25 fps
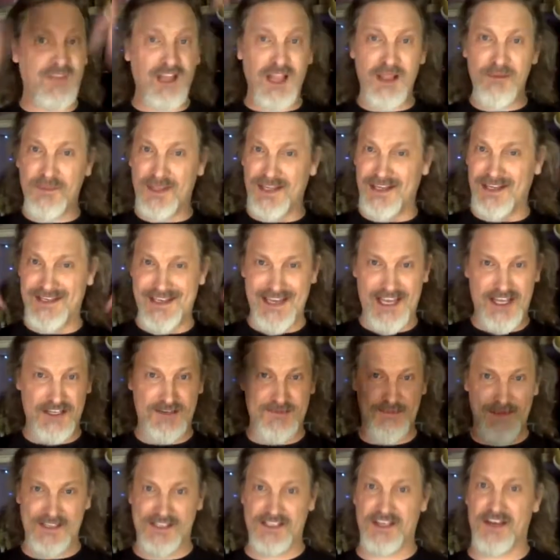I'm going to
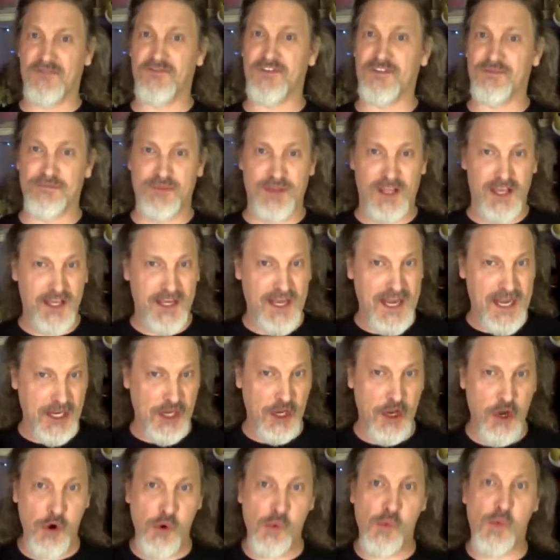douse myself with blood and
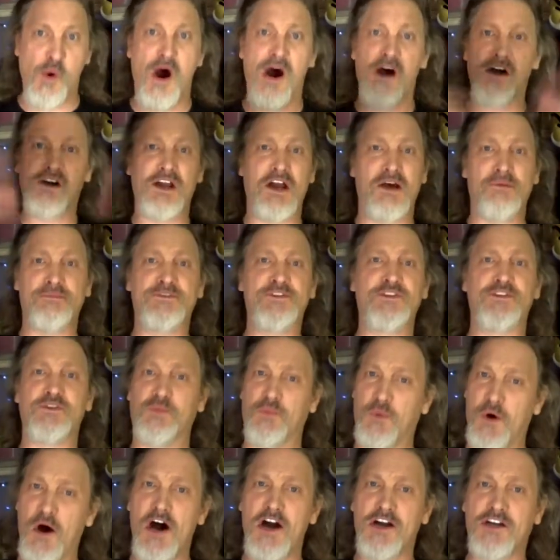go walk up to the
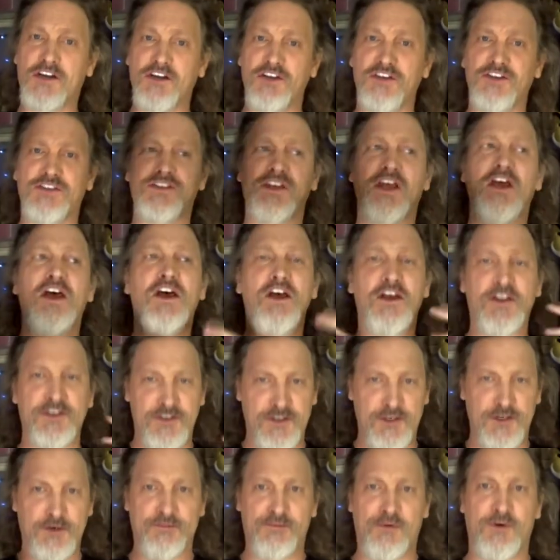walkers
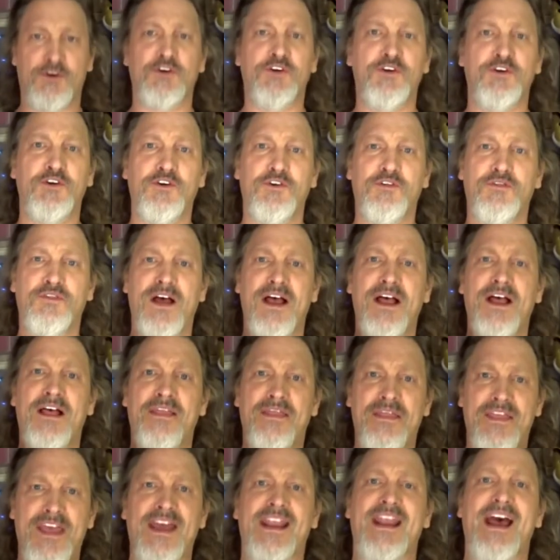to prove
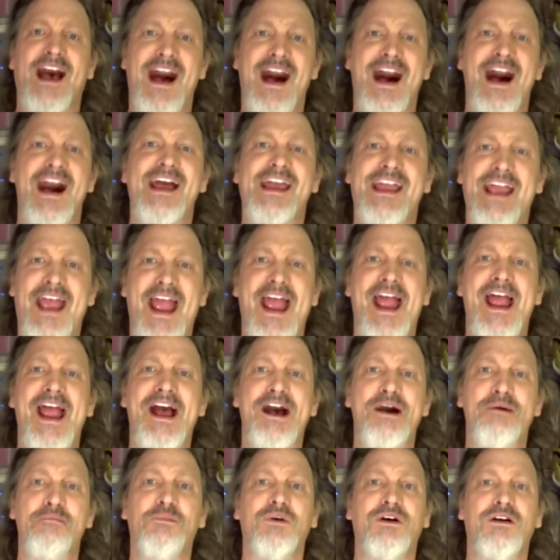that I
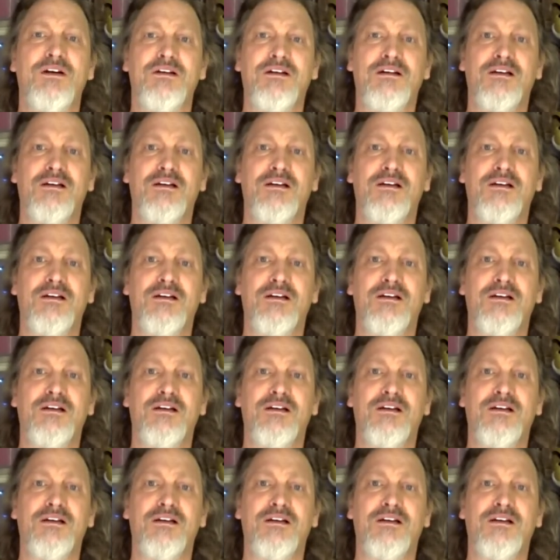am